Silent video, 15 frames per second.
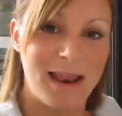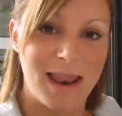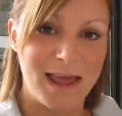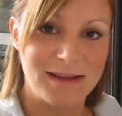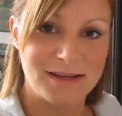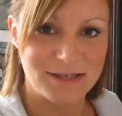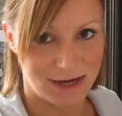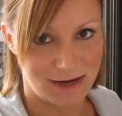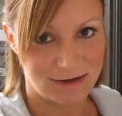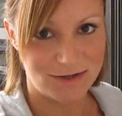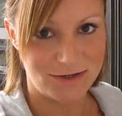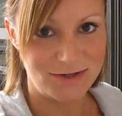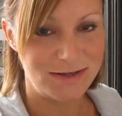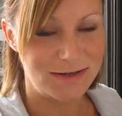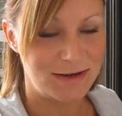like a
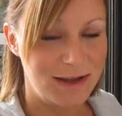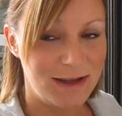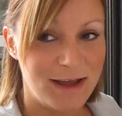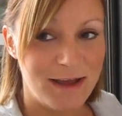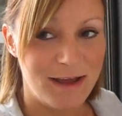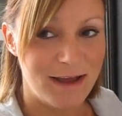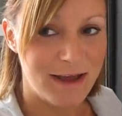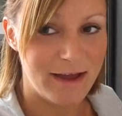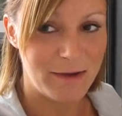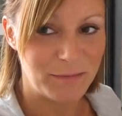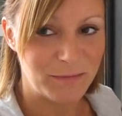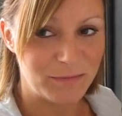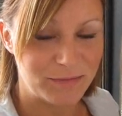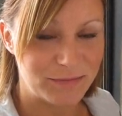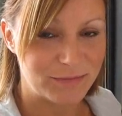child.
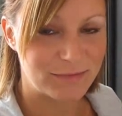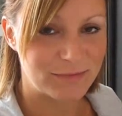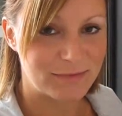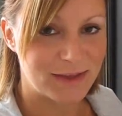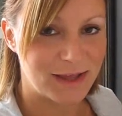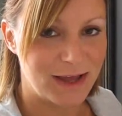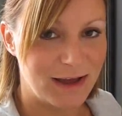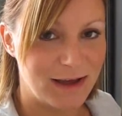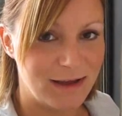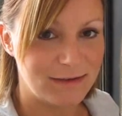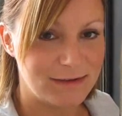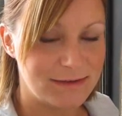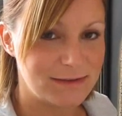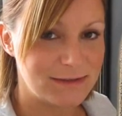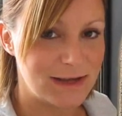Um,
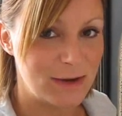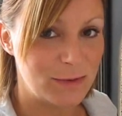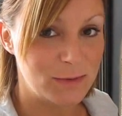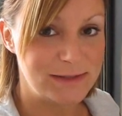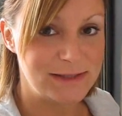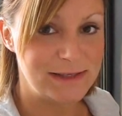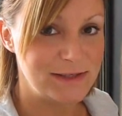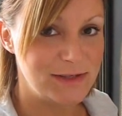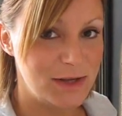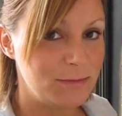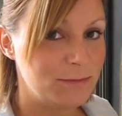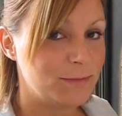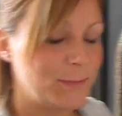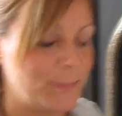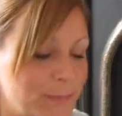and I will see you
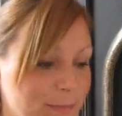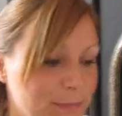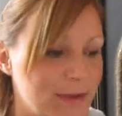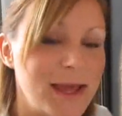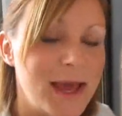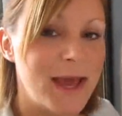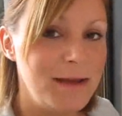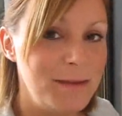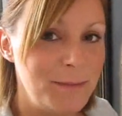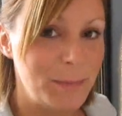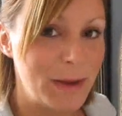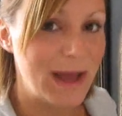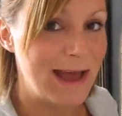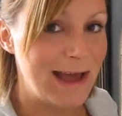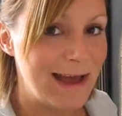soon. Okay,
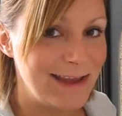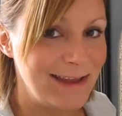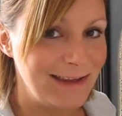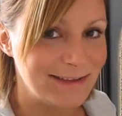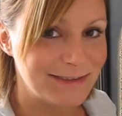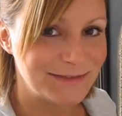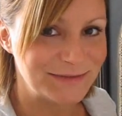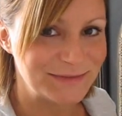bye.